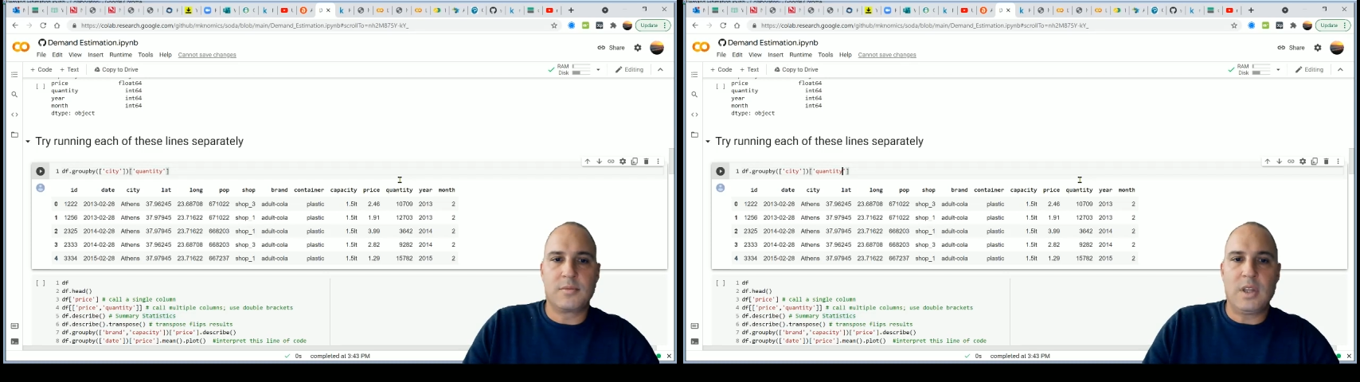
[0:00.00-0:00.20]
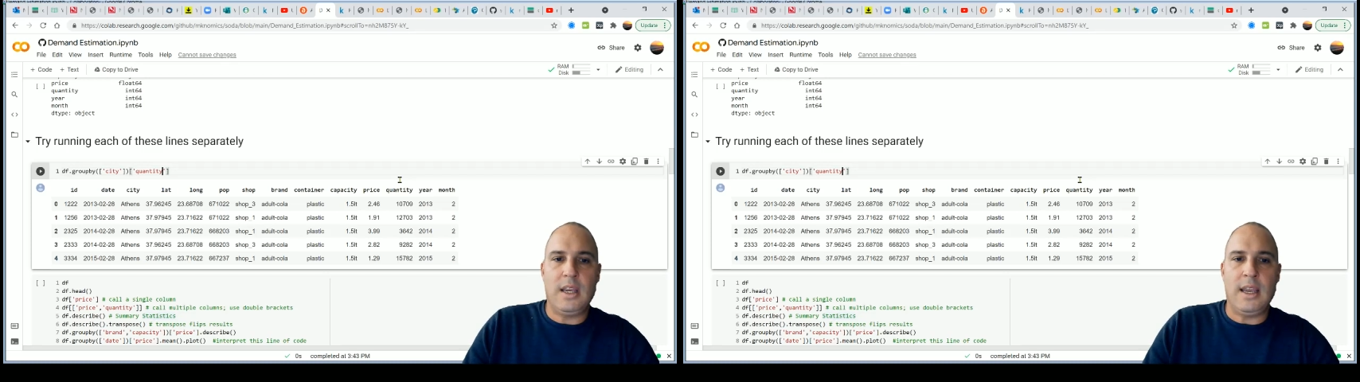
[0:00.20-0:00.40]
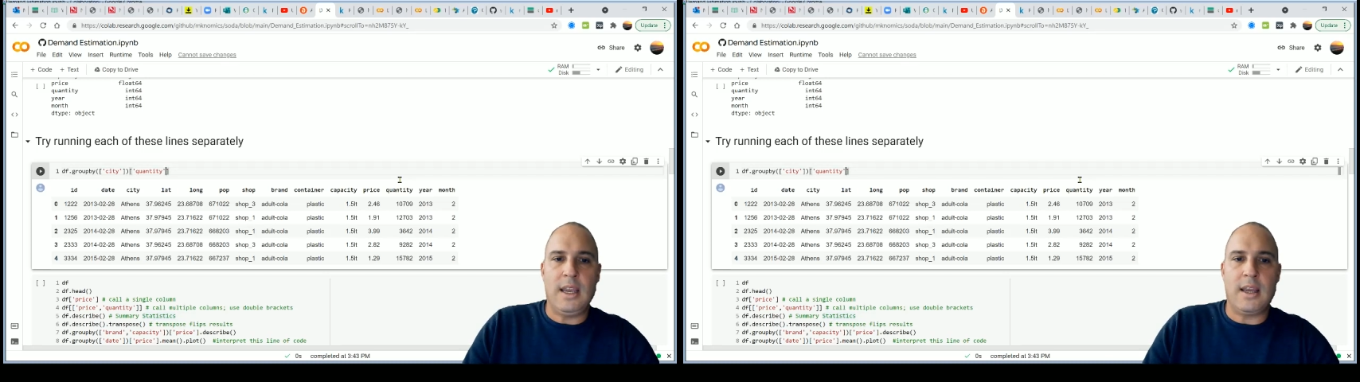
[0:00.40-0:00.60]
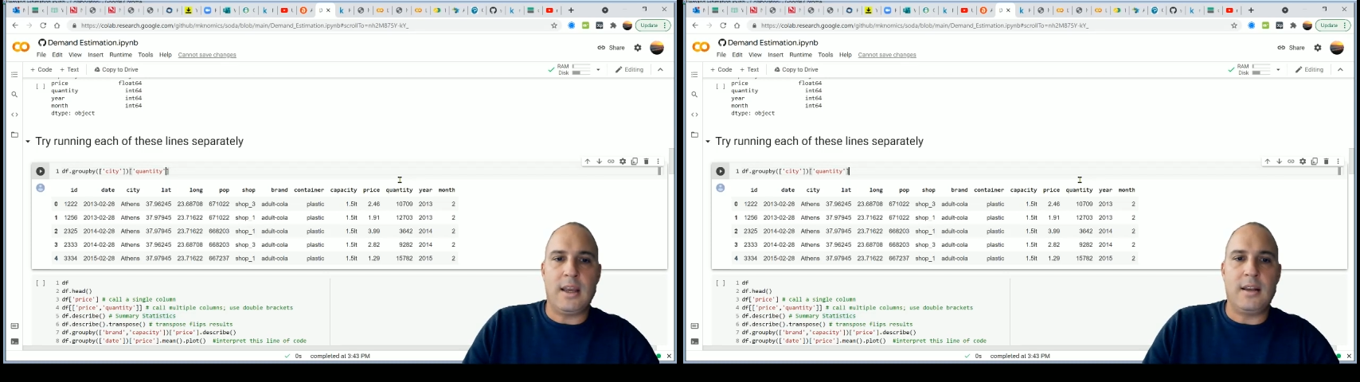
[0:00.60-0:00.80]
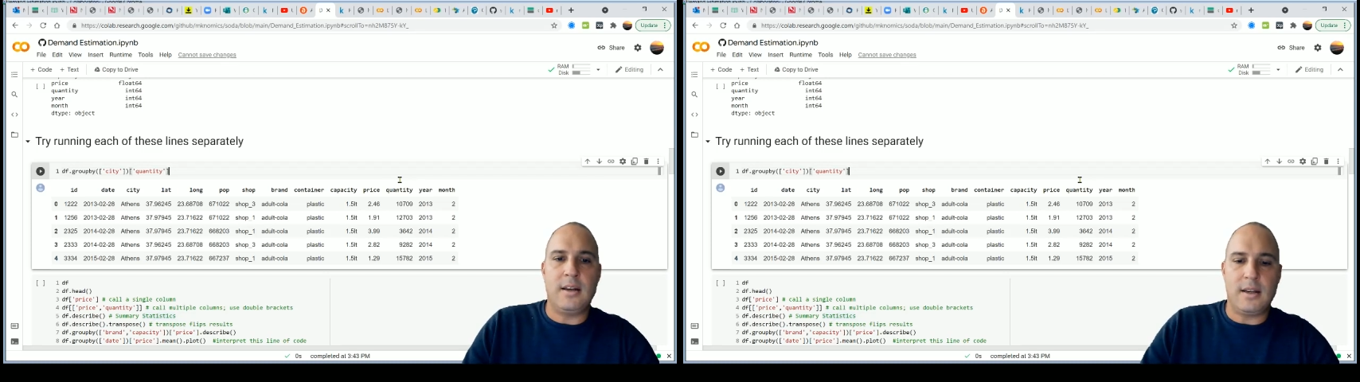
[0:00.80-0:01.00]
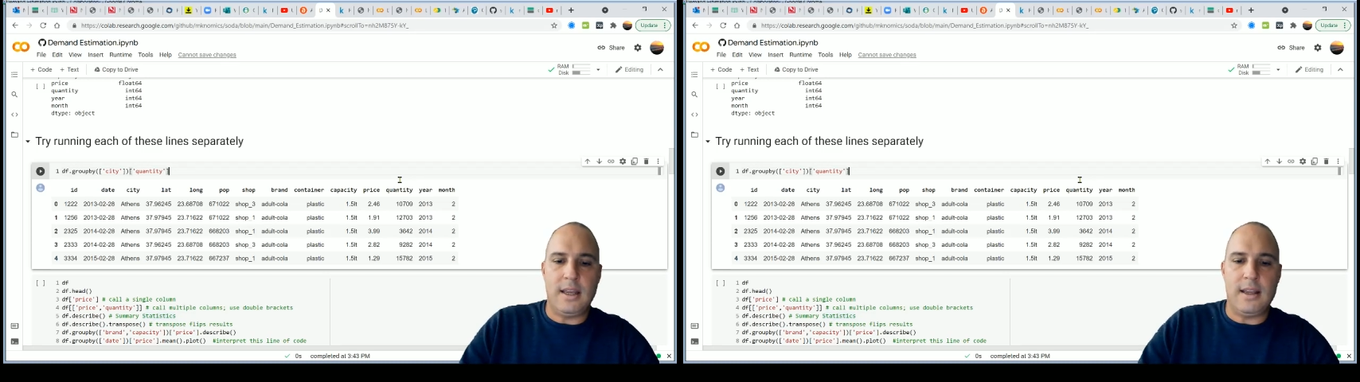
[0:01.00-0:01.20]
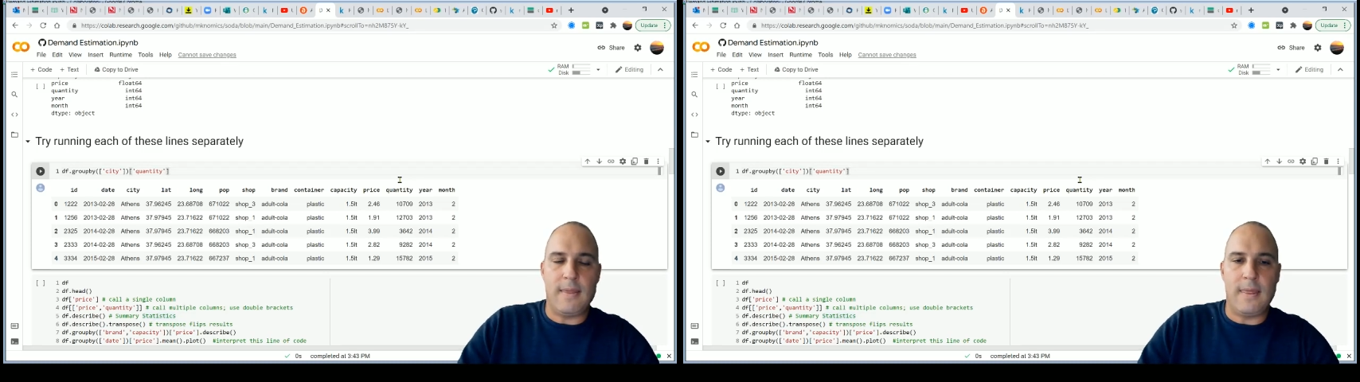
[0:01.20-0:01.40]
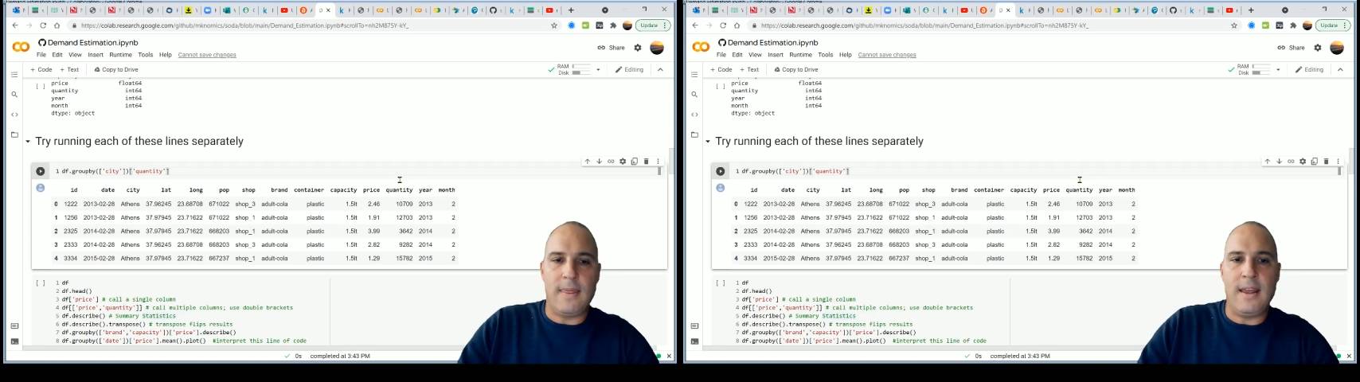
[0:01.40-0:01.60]
And
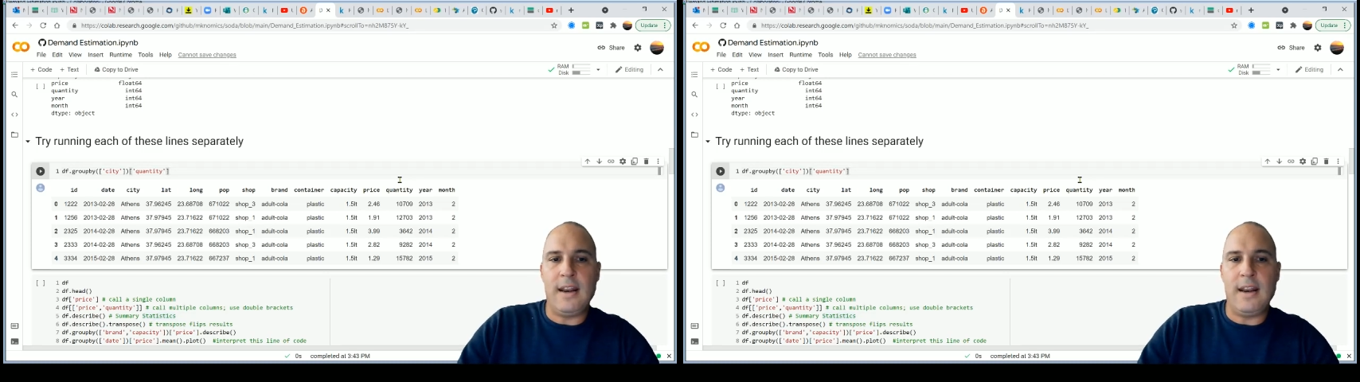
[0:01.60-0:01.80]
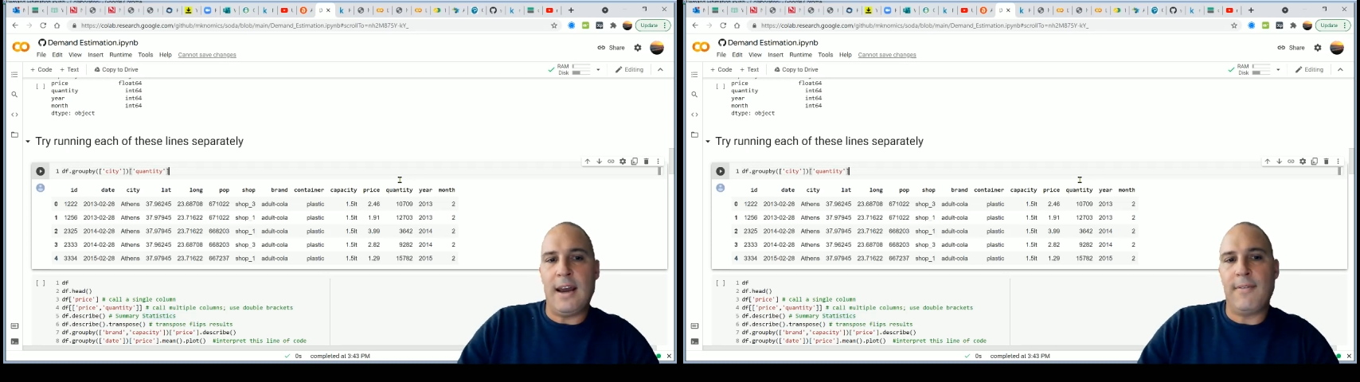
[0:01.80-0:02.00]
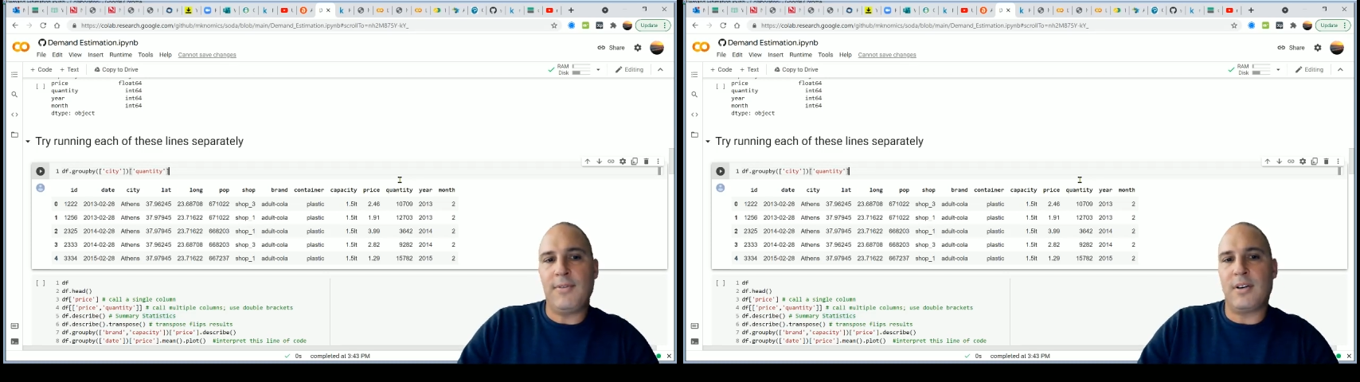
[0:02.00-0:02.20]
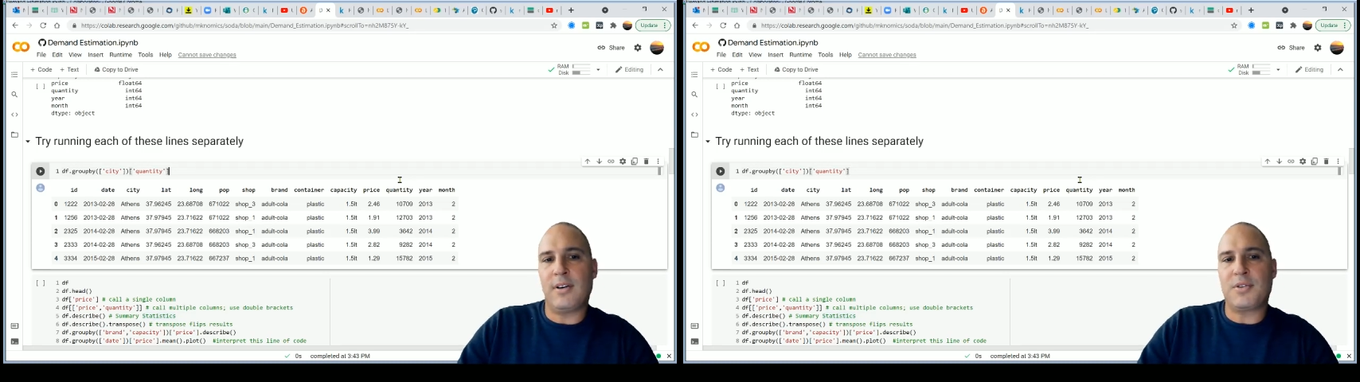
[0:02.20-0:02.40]
then after,